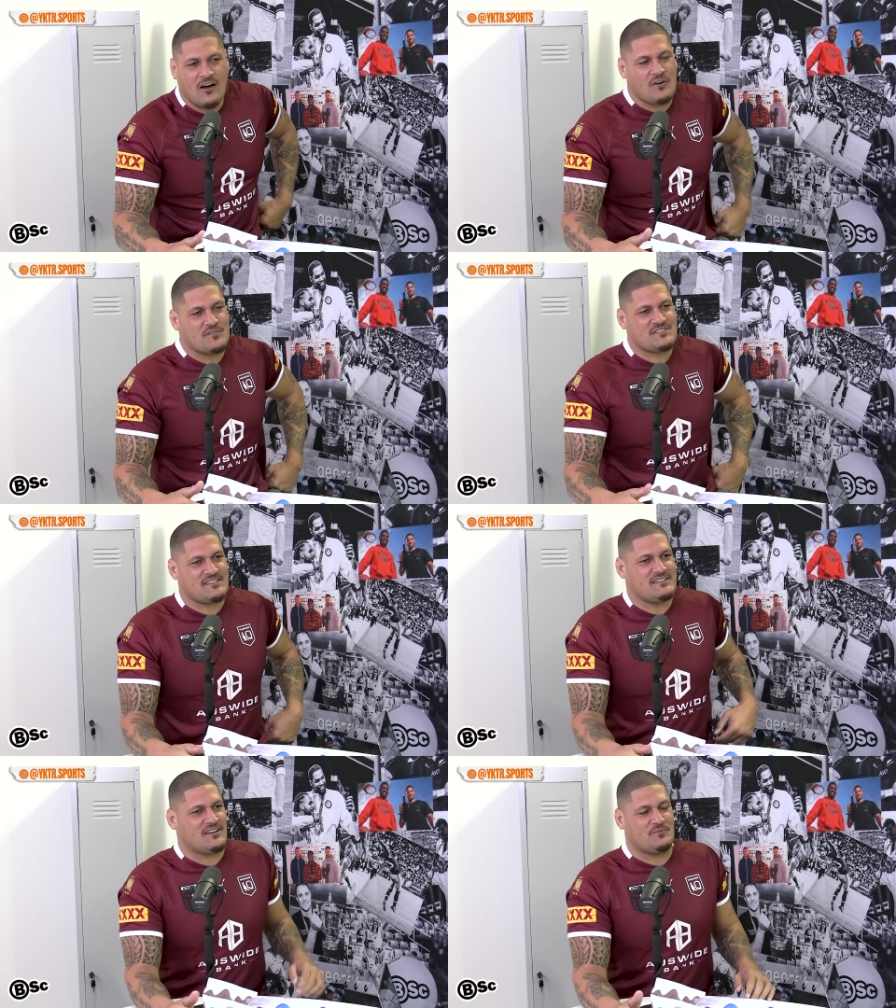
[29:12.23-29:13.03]

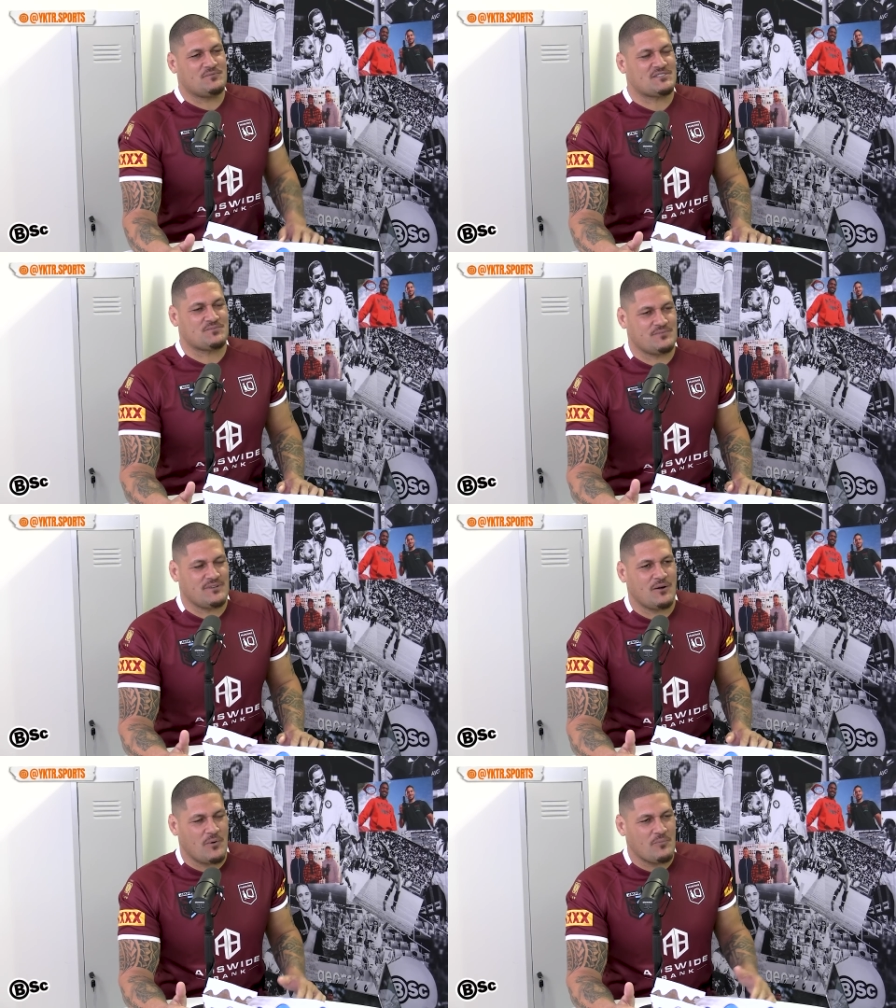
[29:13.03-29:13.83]
obviously,
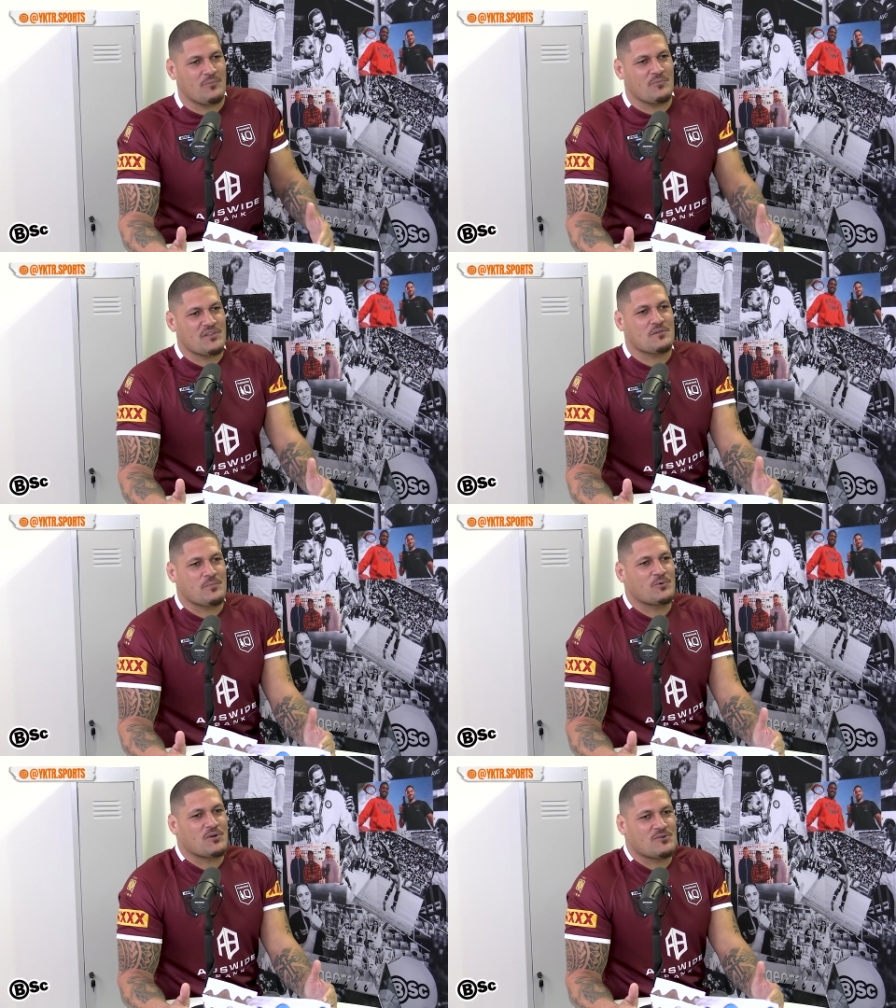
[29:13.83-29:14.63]
I'm with the
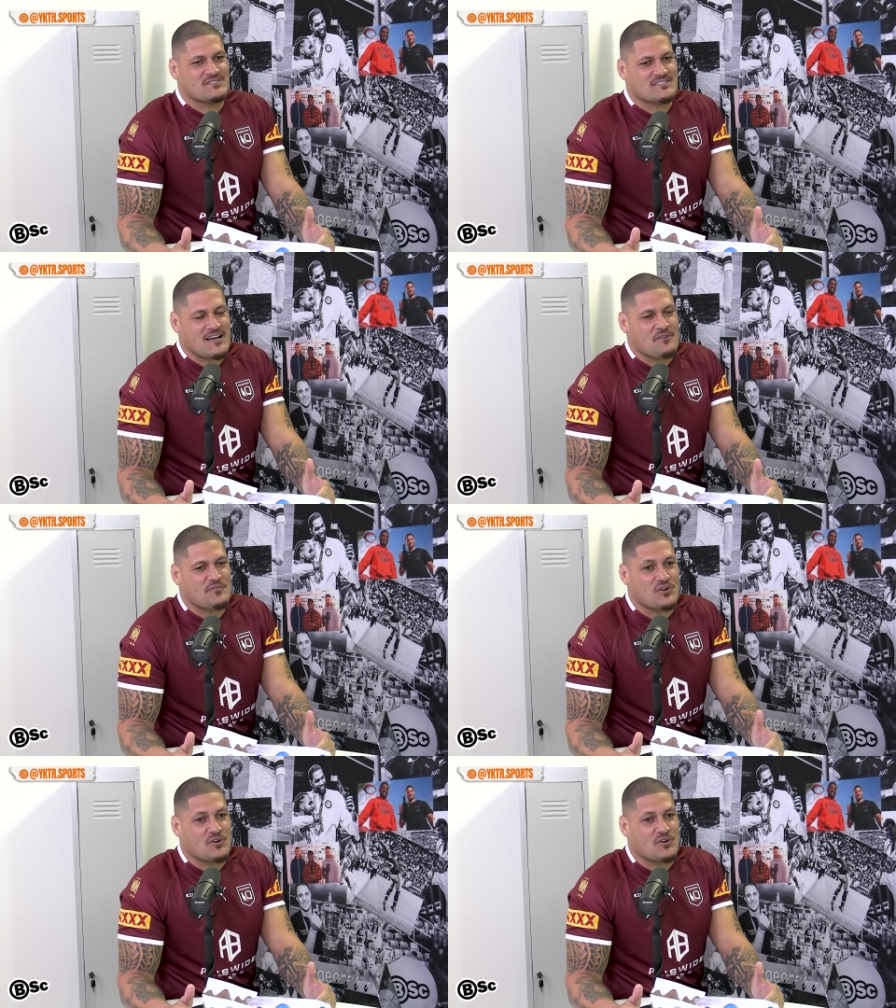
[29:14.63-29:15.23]
Bulldogs and stuff,